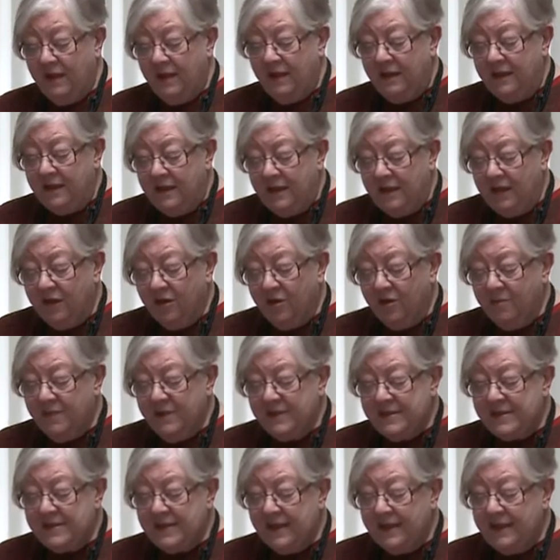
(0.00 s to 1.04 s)
near
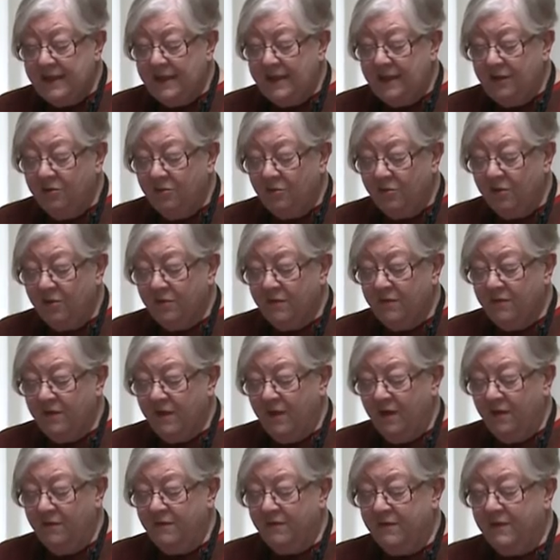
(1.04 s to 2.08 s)
but slightly north
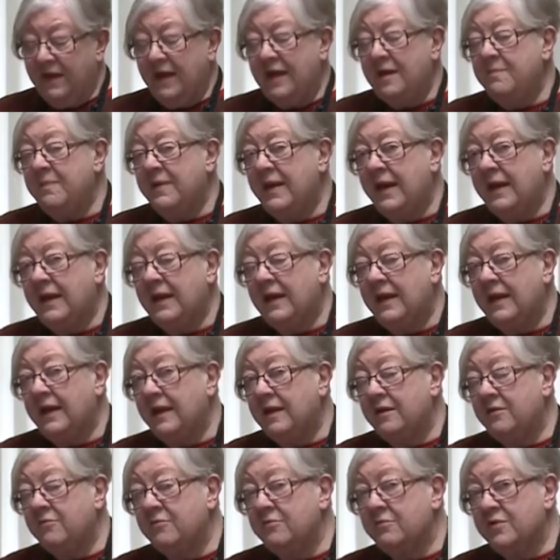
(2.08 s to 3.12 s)
of Cape
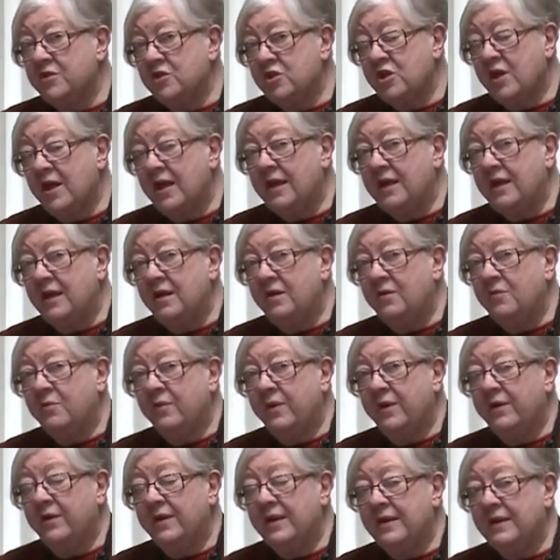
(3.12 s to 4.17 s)
Adelaide, Regina,
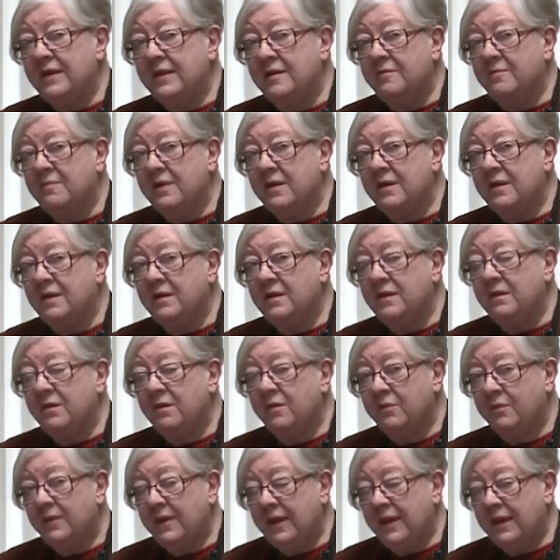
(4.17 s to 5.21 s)
where it had been
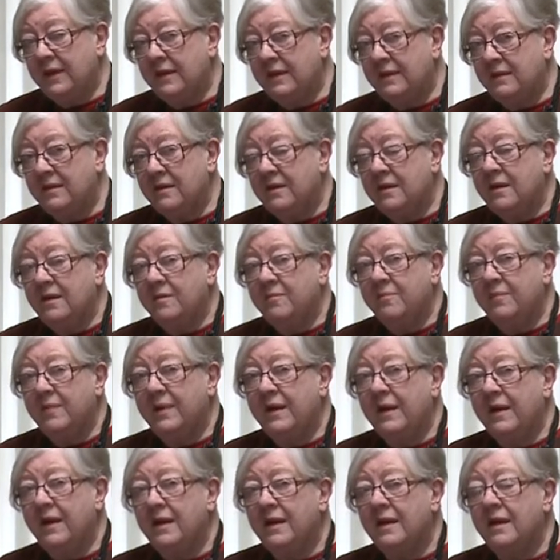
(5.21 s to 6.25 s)
located
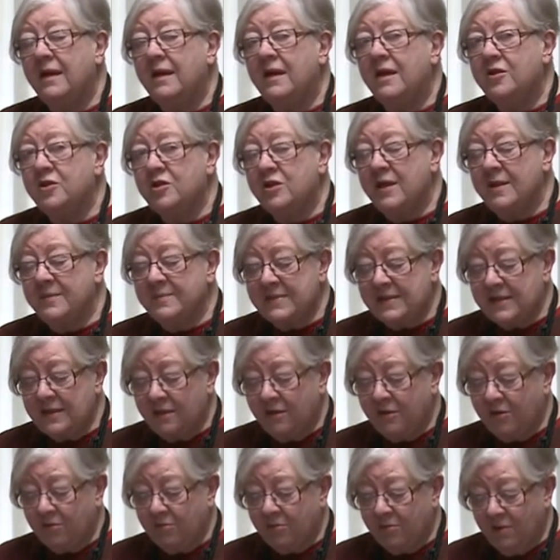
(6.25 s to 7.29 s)
by James
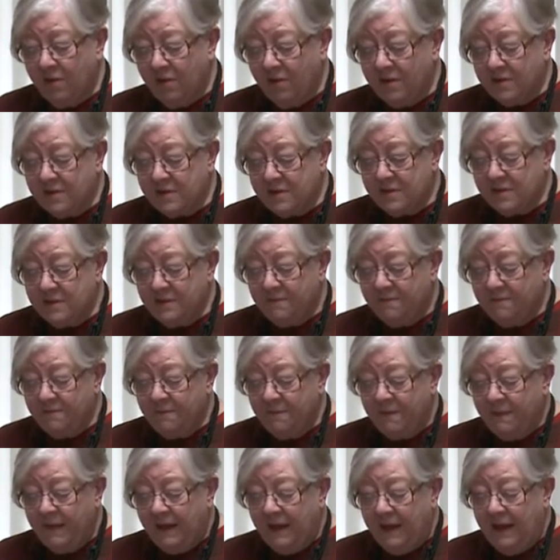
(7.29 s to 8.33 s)
Clark Ross.
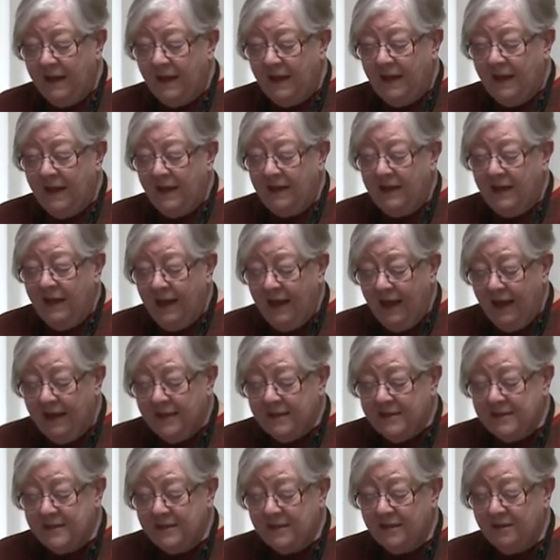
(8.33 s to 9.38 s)
And
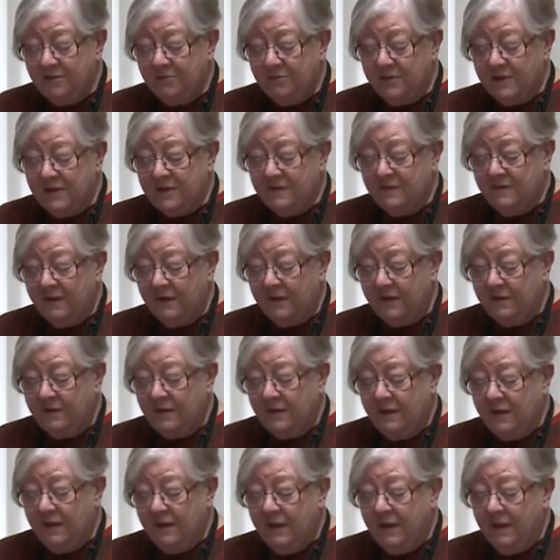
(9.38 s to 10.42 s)
Hansen and Ristvedt
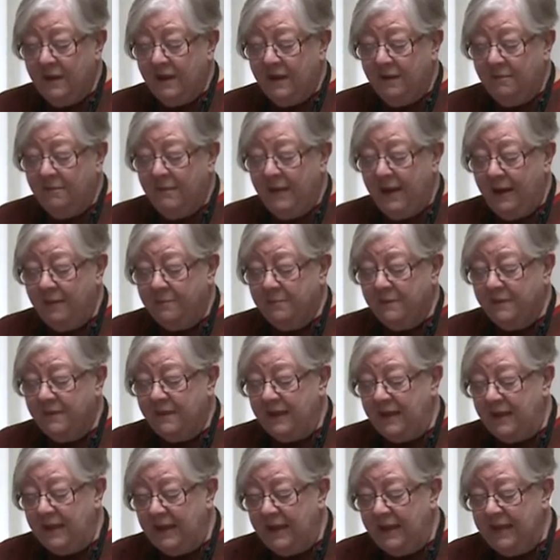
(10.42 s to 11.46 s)
mapped
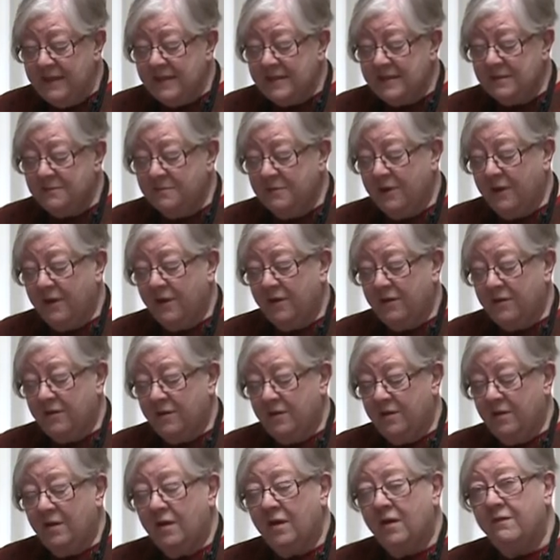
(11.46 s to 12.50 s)
the east part
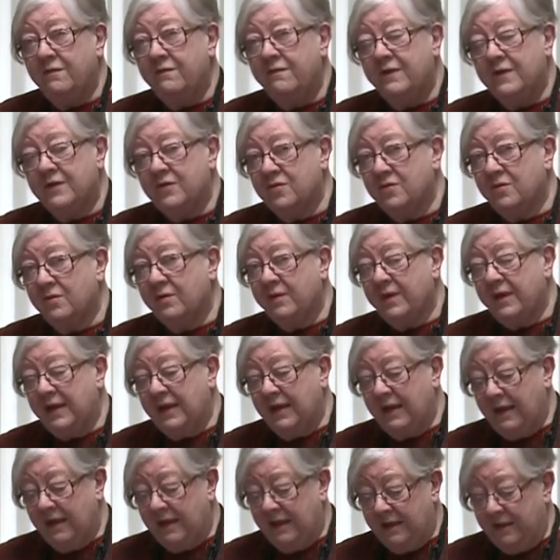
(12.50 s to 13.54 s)
of Victoria
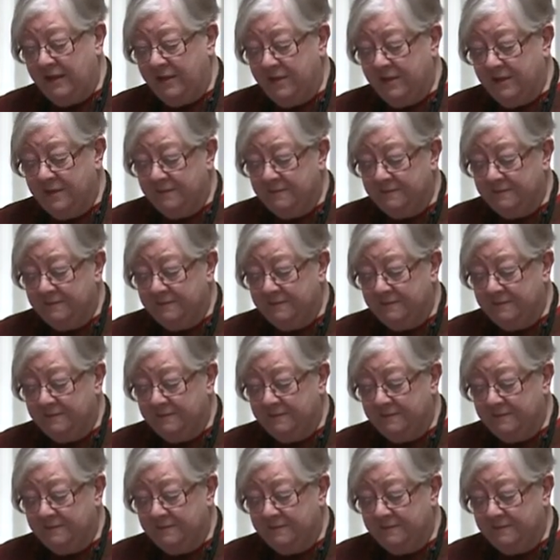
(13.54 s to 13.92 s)
Island.